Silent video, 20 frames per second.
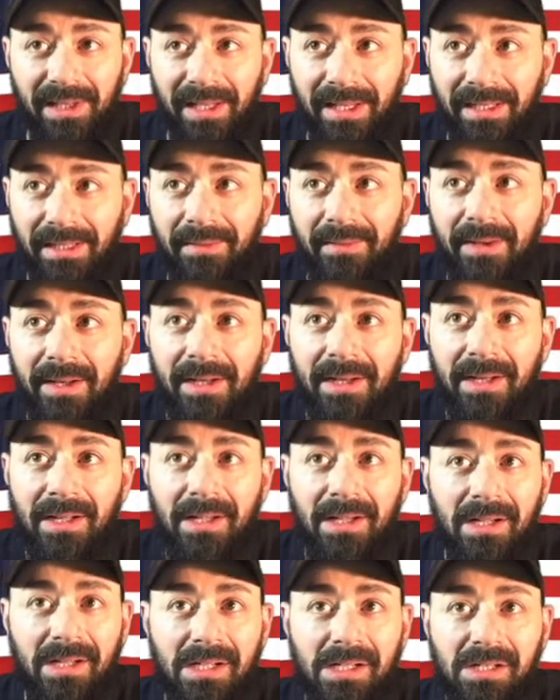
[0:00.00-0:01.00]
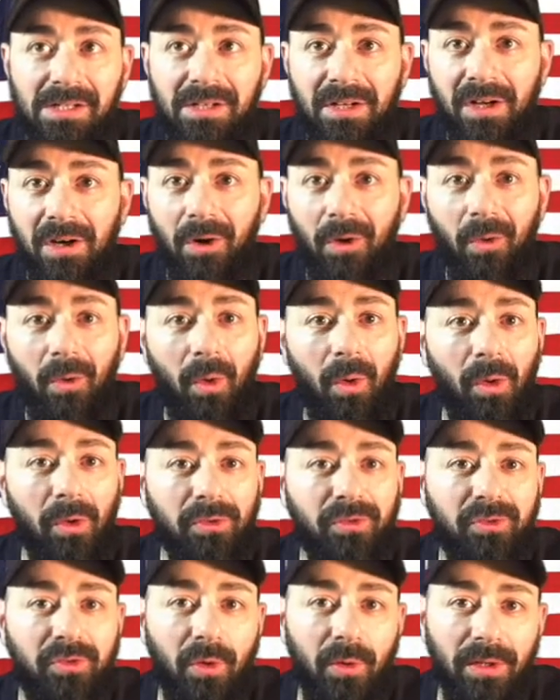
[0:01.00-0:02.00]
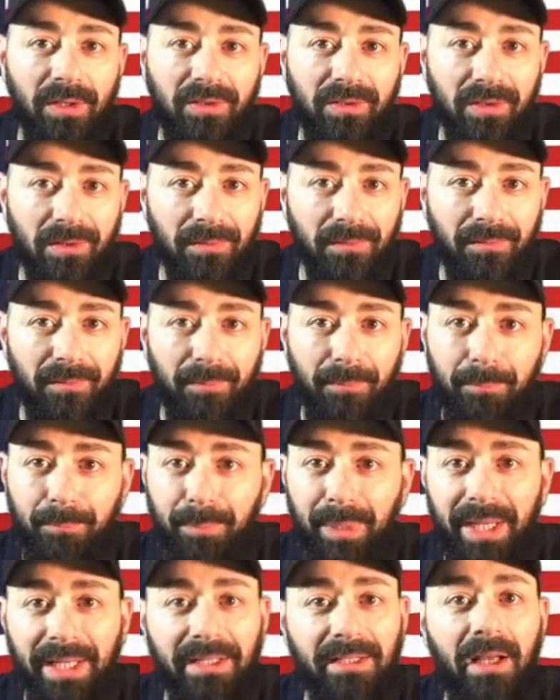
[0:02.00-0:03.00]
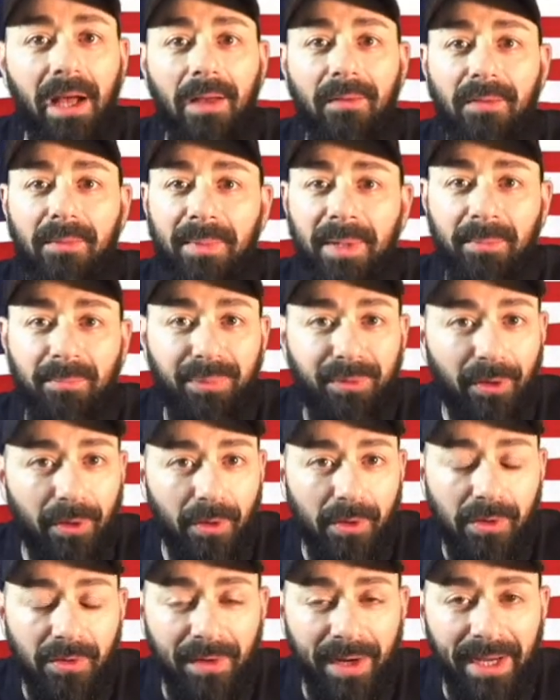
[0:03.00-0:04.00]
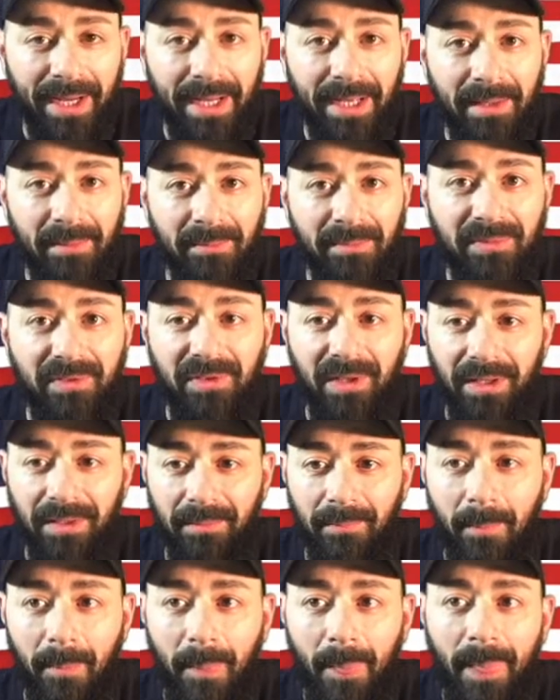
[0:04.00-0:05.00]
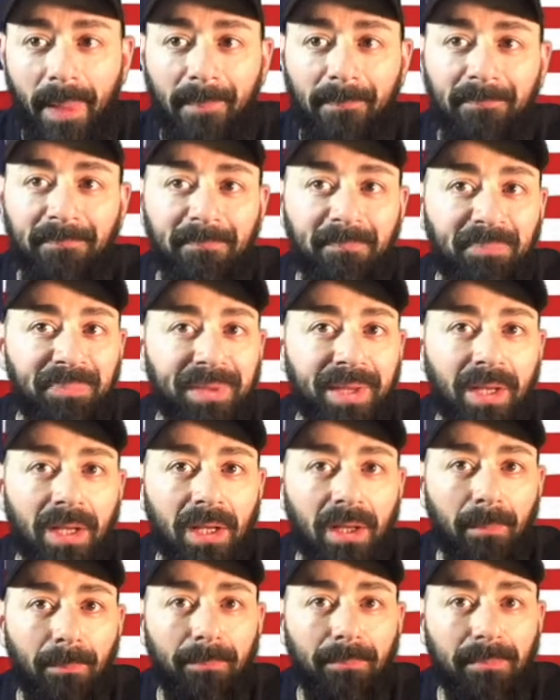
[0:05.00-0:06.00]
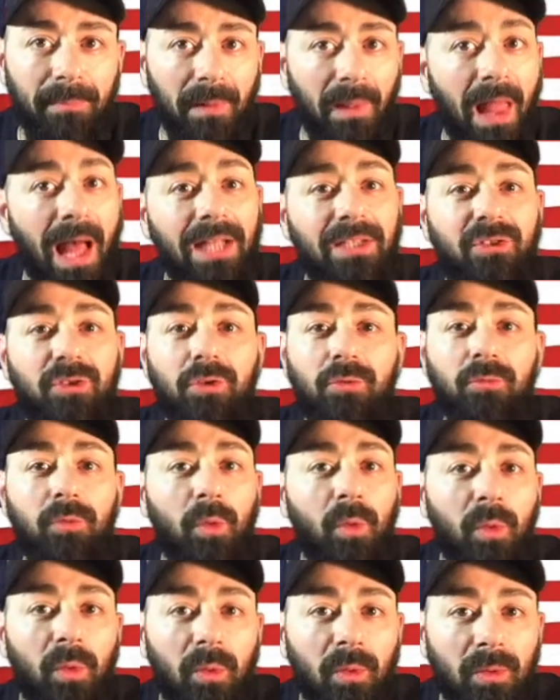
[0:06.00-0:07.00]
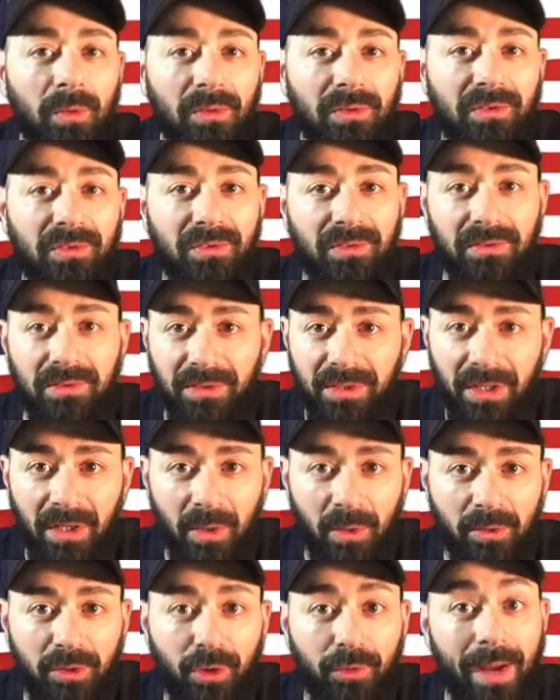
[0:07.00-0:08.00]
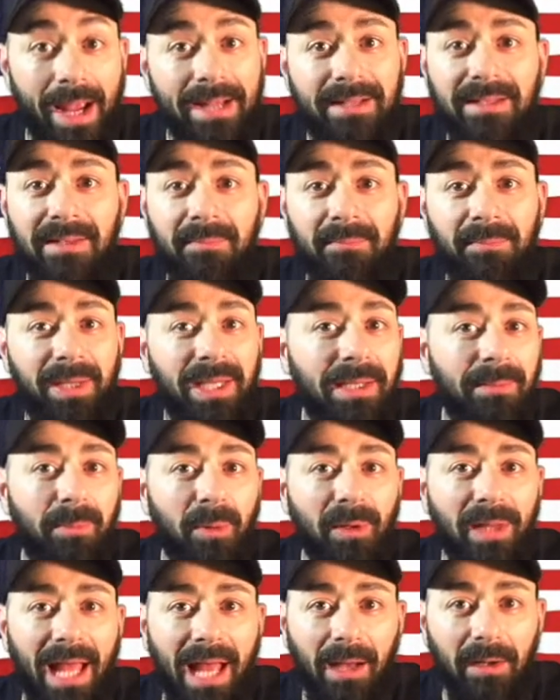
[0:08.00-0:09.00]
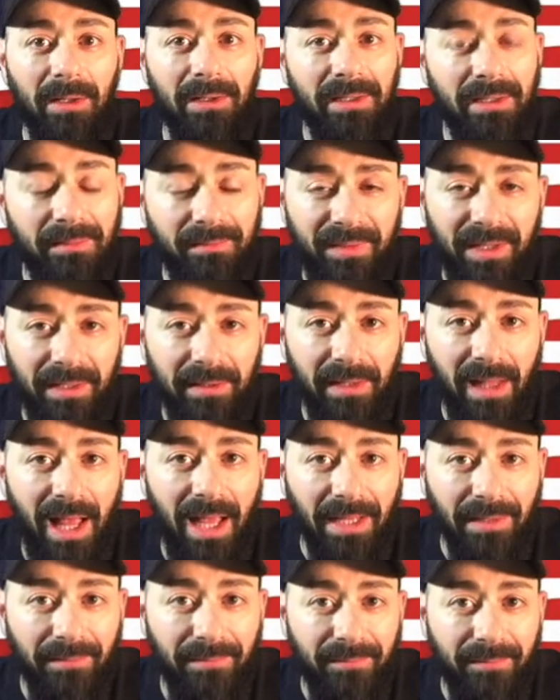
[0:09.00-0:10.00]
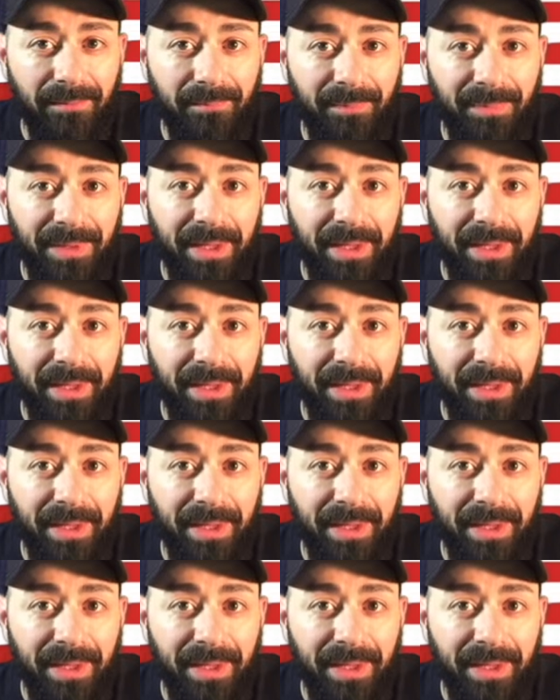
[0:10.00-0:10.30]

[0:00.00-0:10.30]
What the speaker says: and, all sorts of big government programs and lots of rules, directing people how to live their life.